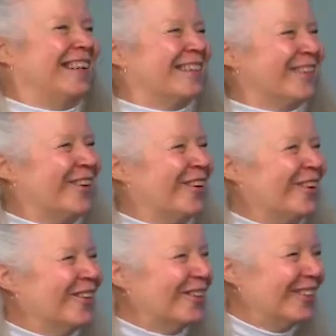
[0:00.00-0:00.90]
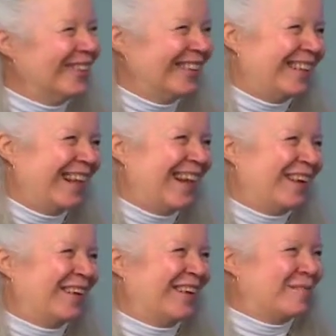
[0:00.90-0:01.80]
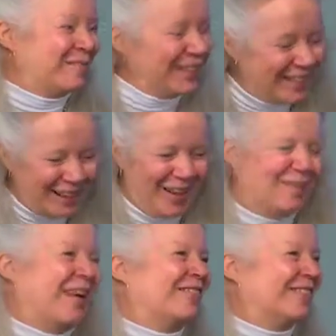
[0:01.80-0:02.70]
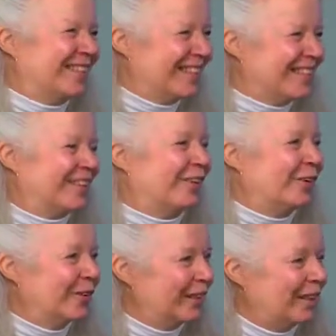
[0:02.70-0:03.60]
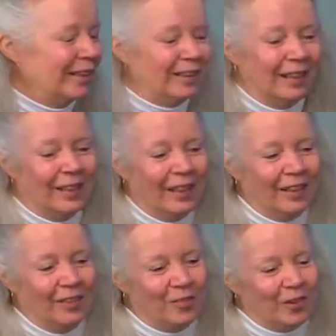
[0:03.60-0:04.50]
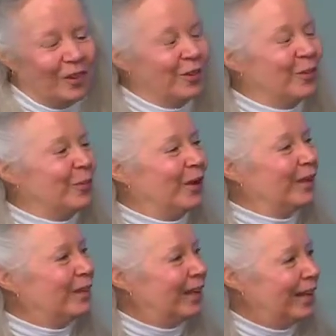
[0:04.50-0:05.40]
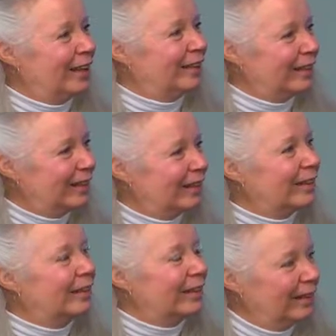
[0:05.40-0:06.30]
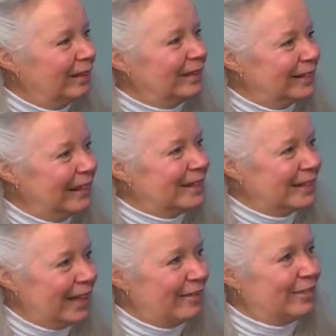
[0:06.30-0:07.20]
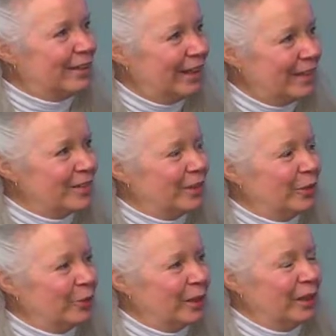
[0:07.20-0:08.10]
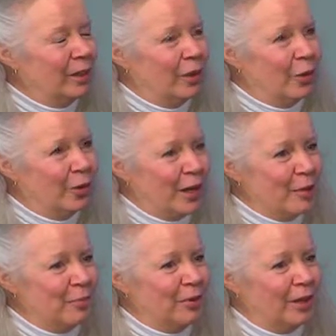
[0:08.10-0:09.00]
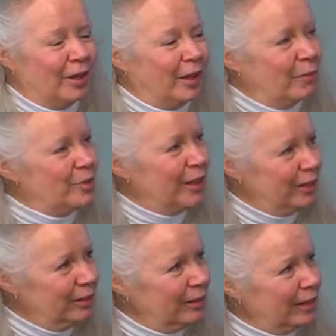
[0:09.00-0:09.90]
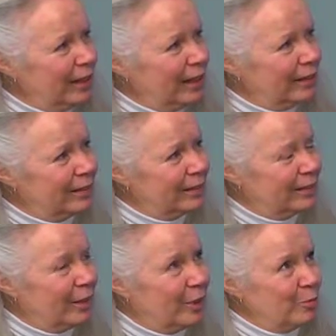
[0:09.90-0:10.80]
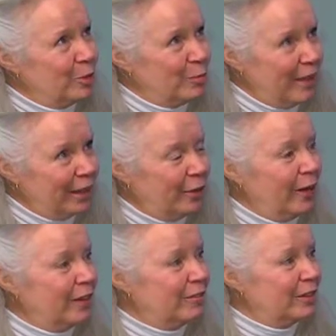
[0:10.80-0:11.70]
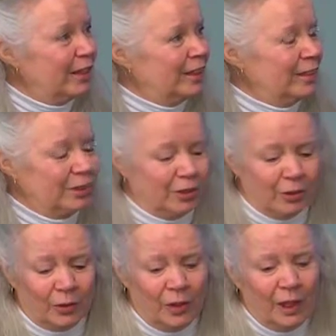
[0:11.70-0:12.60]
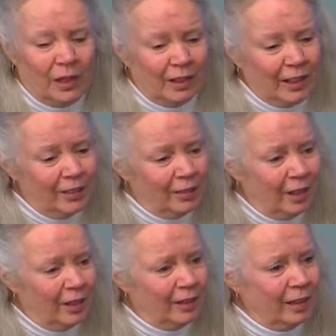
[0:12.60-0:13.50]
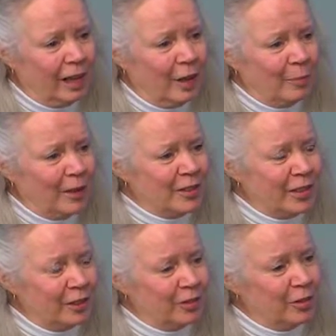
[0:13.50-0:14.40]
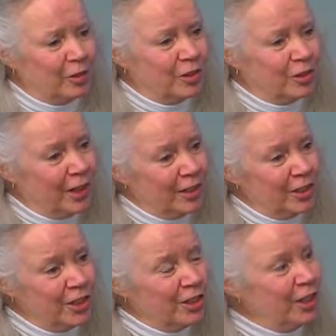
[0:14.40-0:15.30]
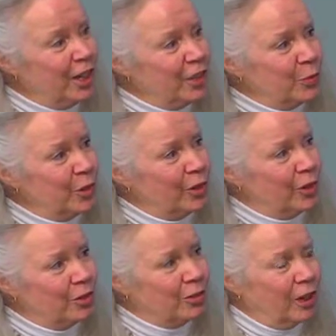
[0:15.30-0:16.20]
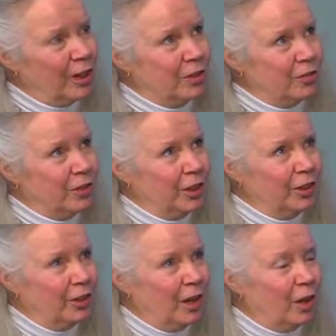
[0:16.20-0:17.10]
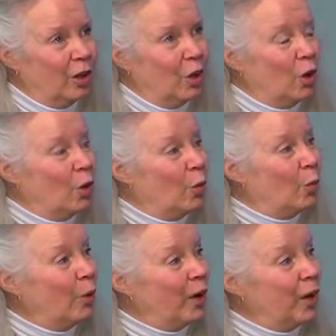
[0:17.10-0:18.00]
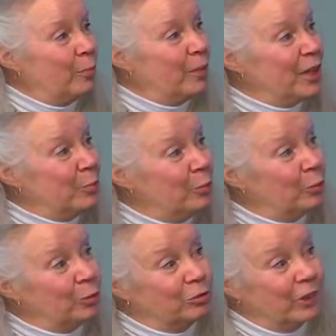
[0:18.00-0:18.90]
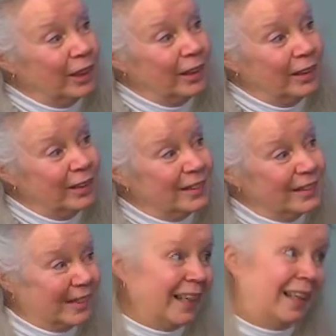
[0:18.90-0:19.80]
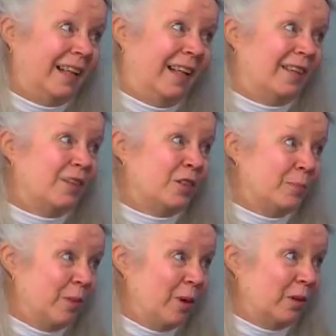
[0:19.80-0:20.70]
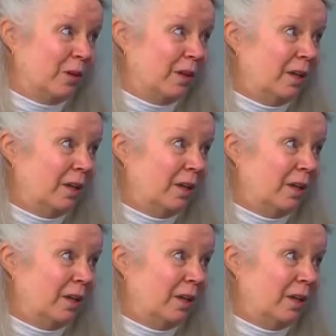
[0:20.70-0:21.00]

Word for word: There's a whole lot of big time advertising going on. And the farther away you got, the less advertising. We were able to um, take a look at um, tobacco advertising too. Later on, um, as our strategies changed, we tried to figure out where people were running into secondhand smoke